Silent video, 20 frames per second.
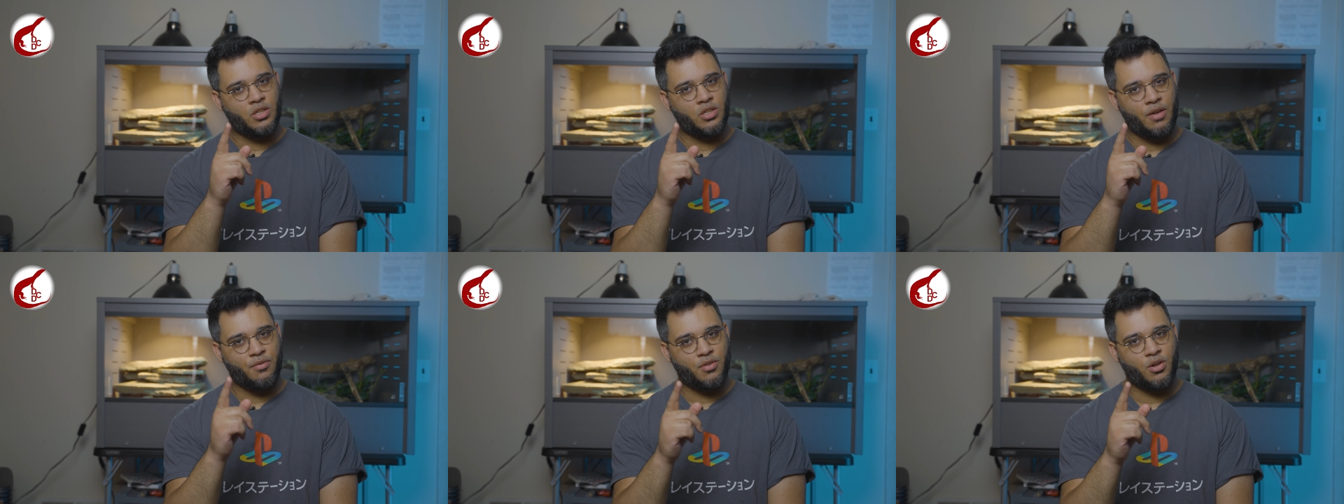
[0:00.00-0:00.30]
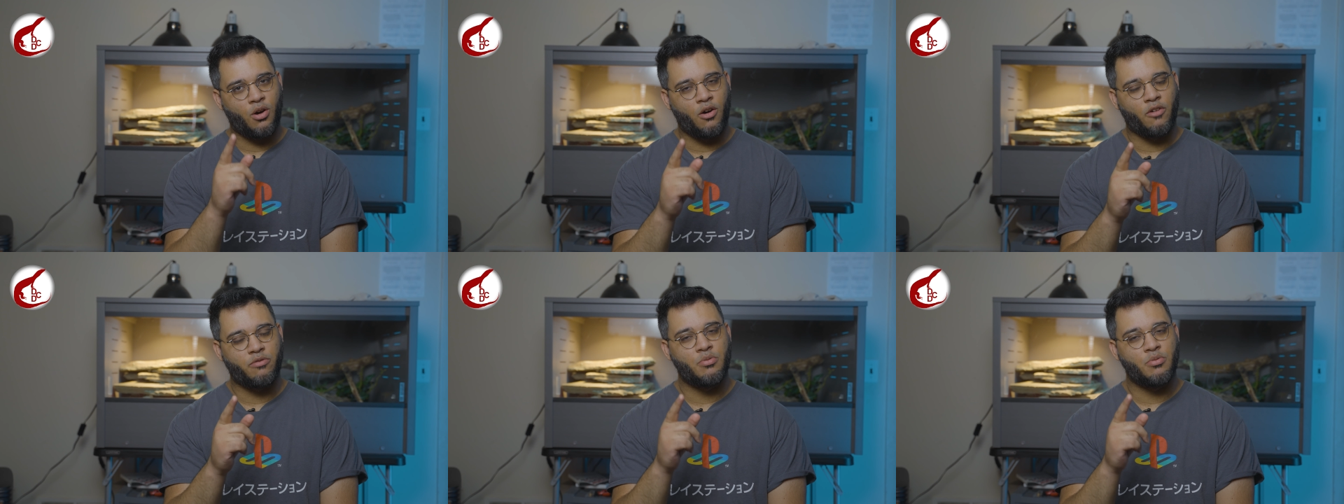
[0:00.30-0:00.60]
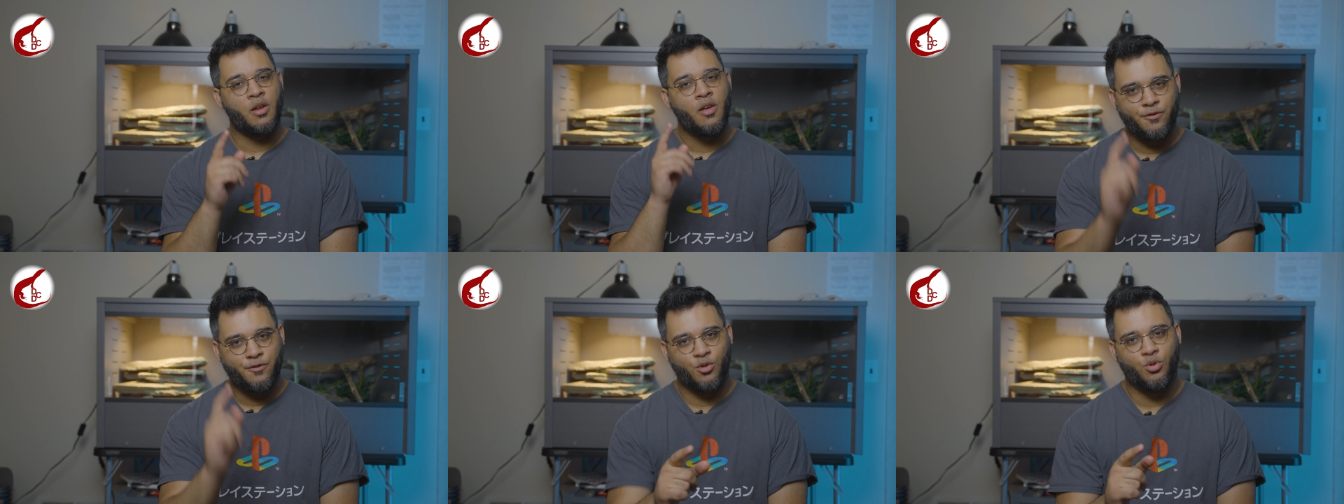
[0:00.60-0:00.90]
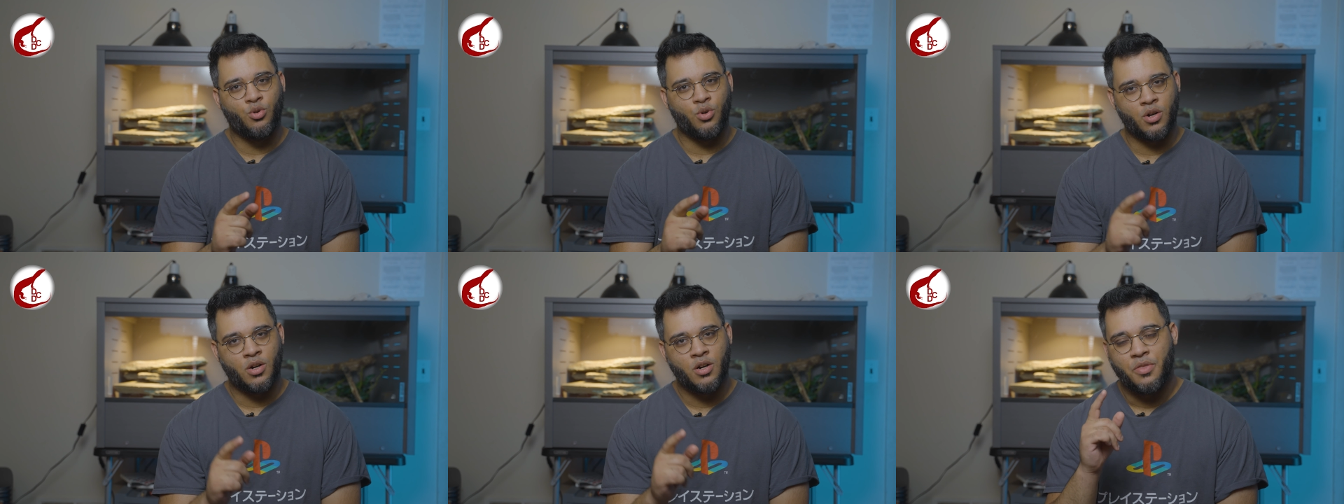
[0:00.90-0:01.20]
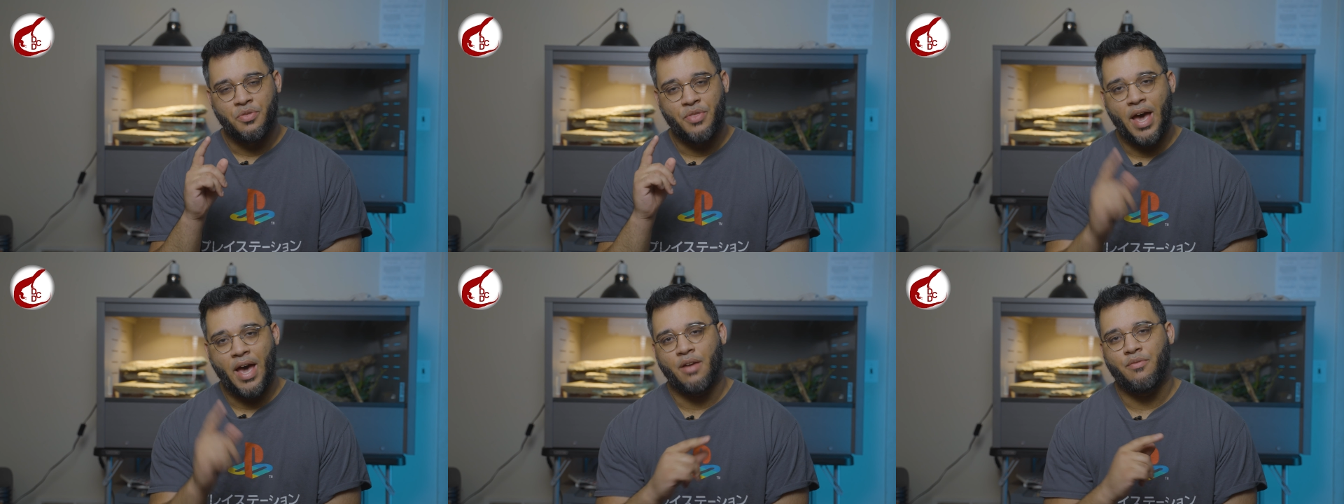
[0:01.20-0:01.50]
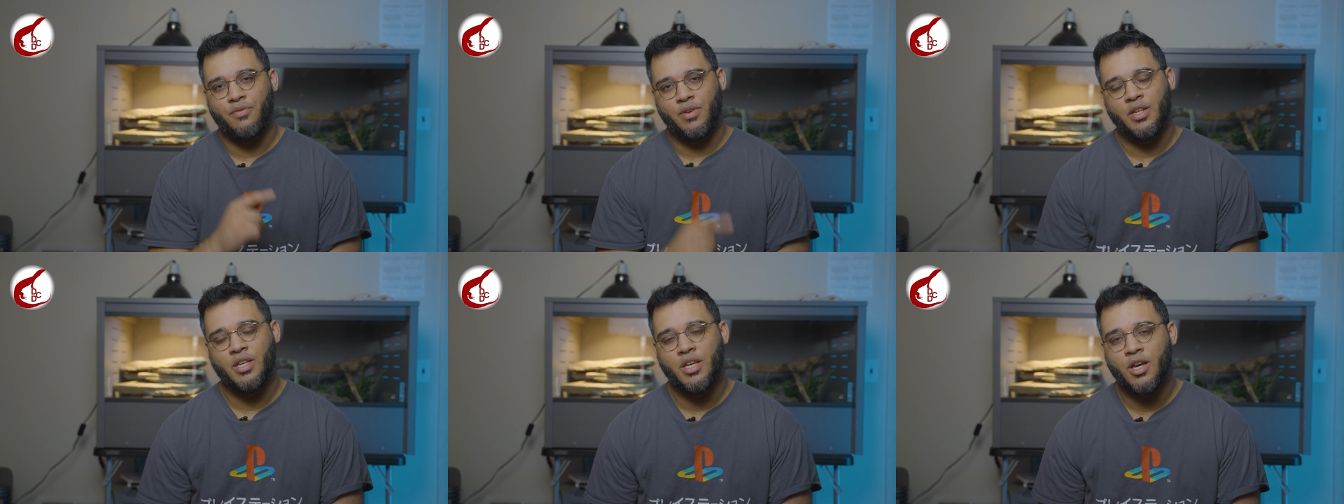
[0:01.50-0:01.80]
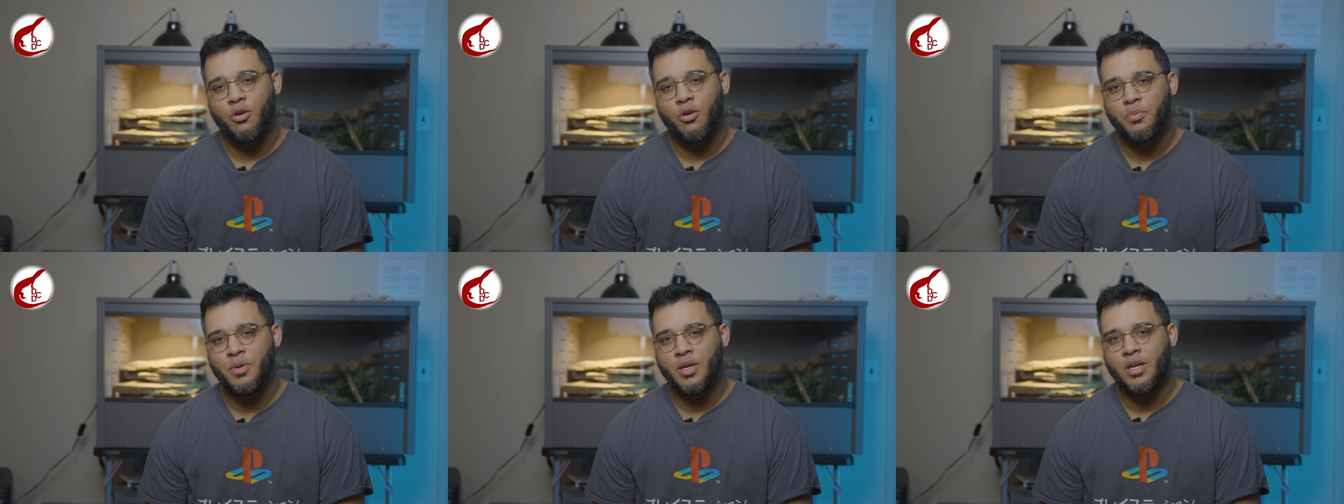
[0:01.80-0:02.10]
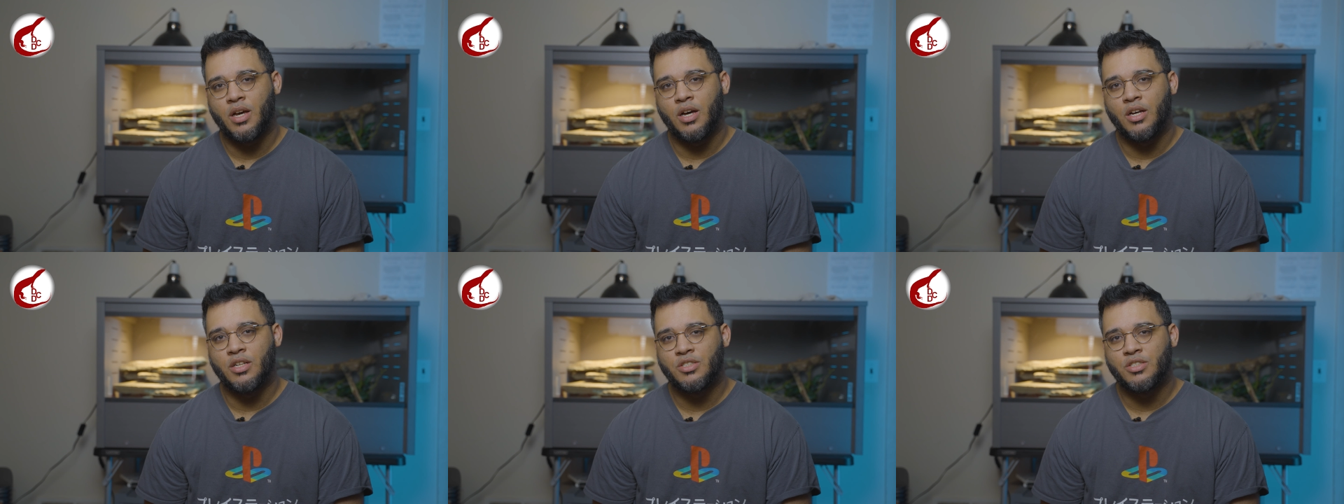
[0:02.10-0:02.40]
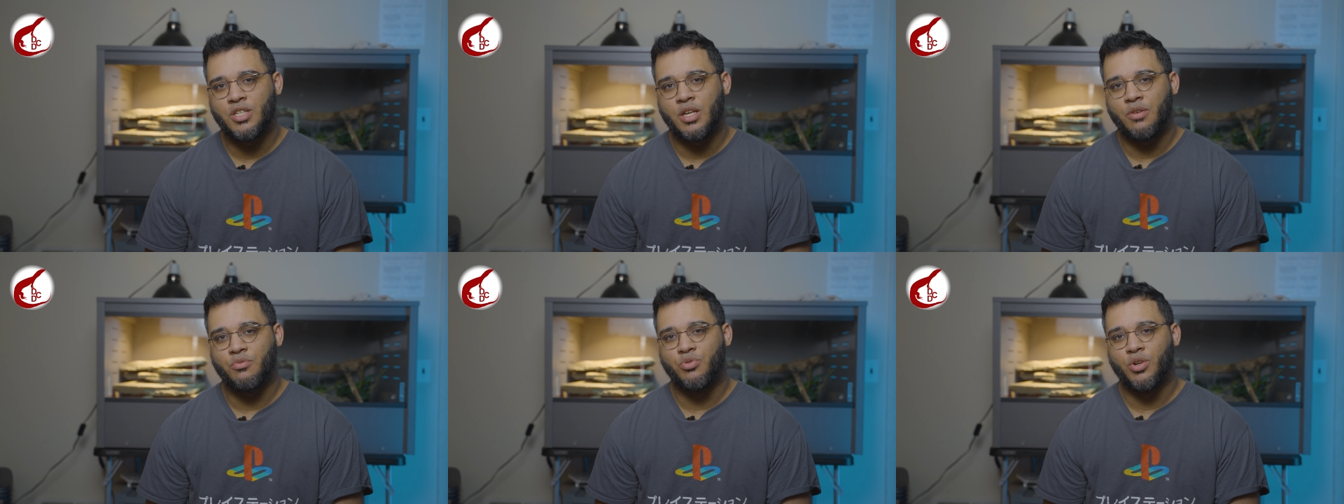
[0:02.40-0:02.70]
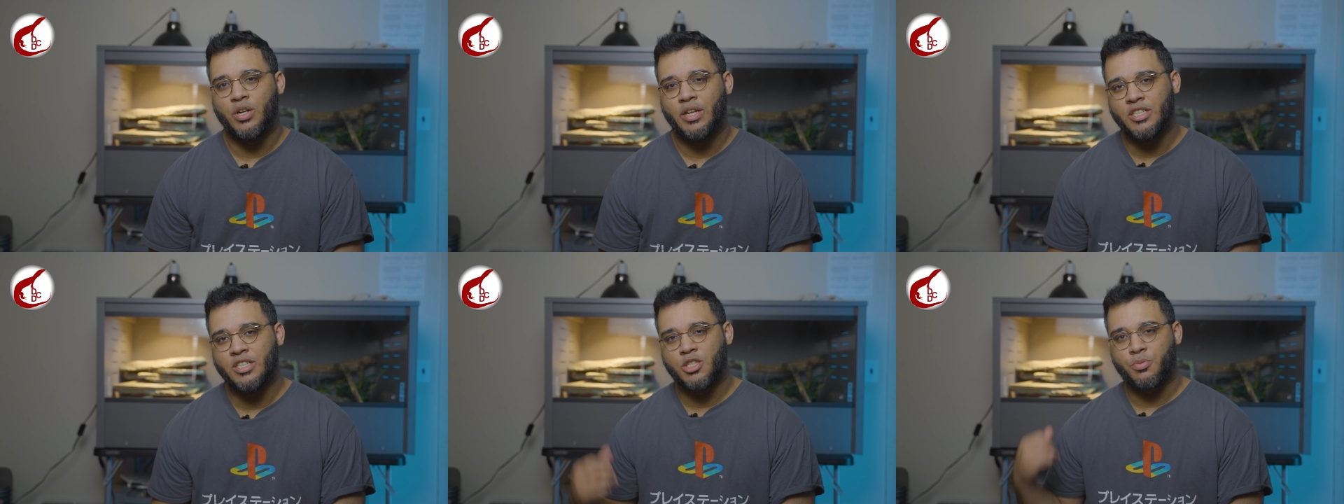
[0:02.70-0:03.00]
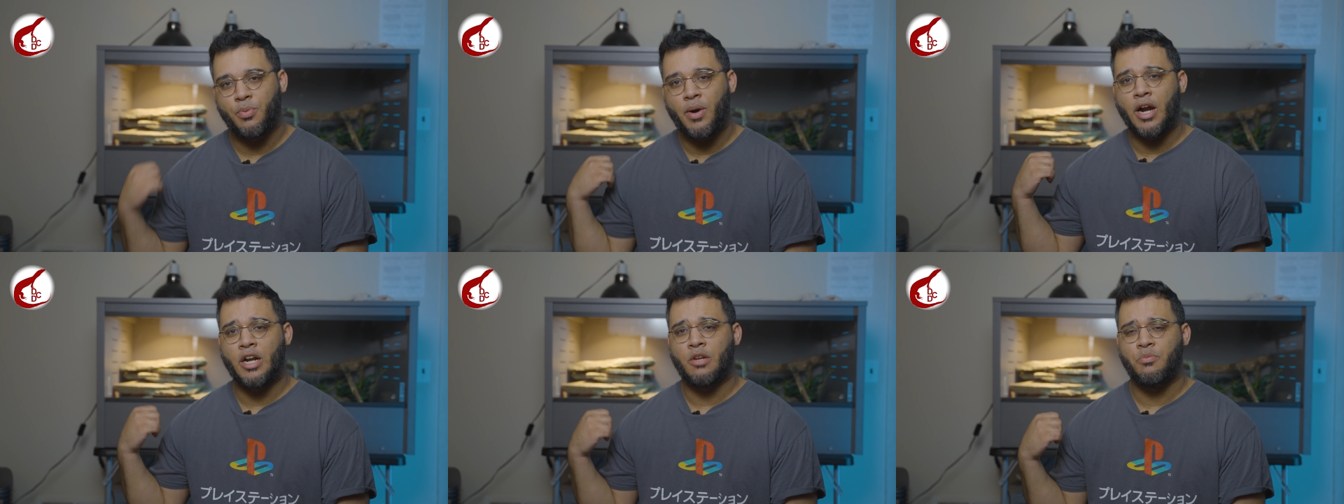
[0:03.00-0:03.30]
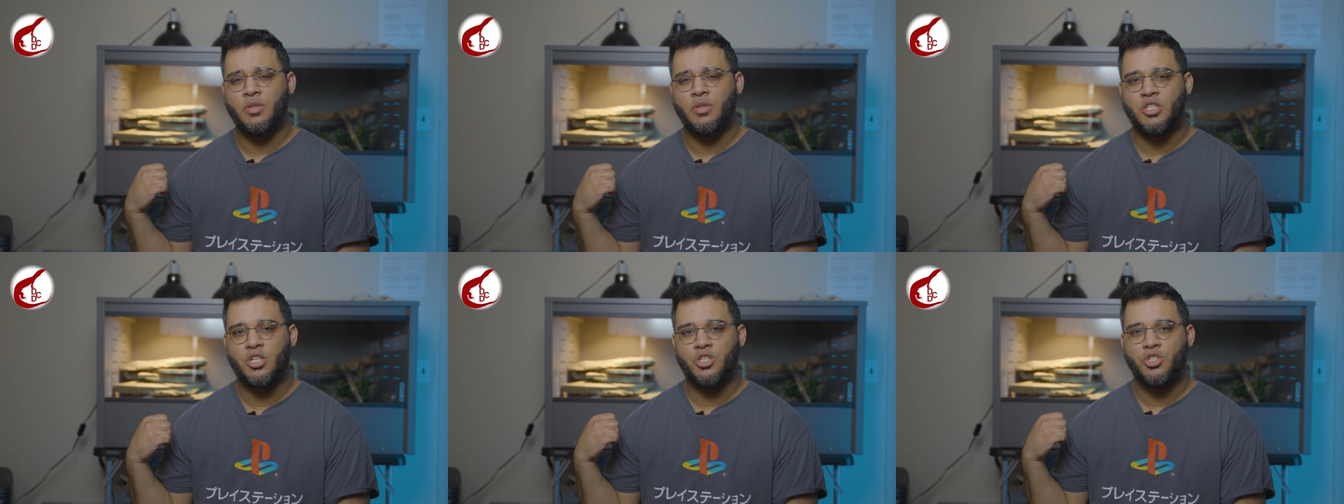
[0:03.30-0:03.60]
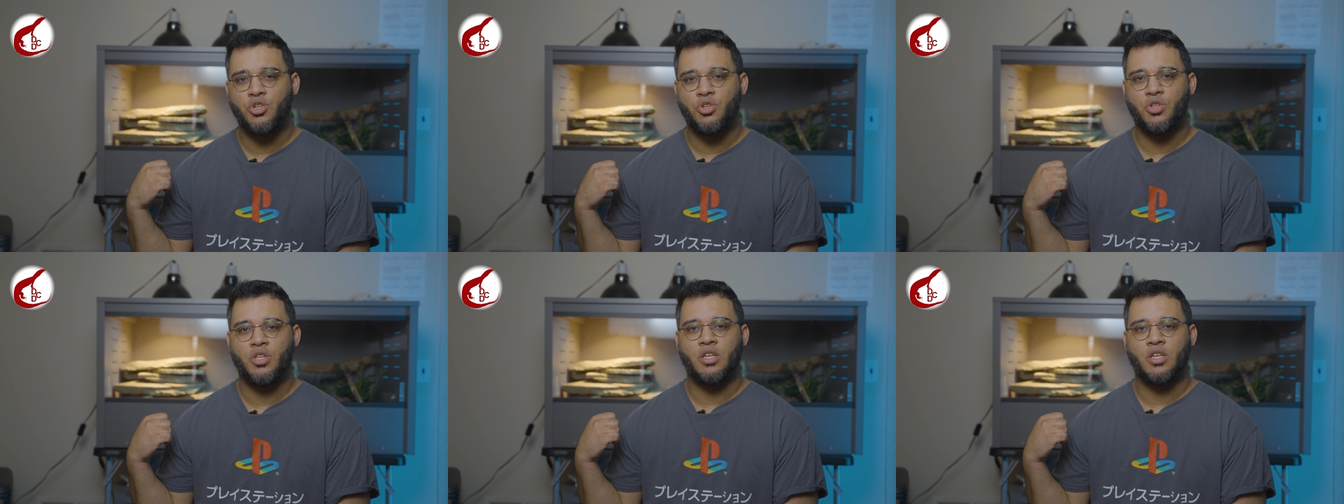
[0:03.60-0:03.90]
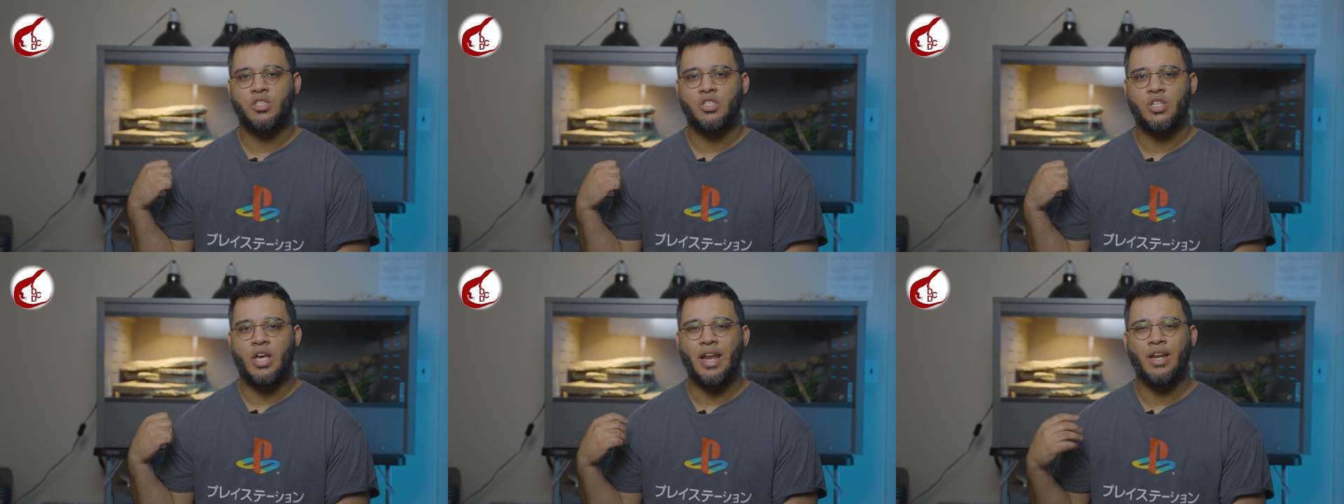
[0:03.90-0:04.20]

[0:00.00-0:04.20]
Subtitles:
David Kaufman for that video, because it really inspired me to do this.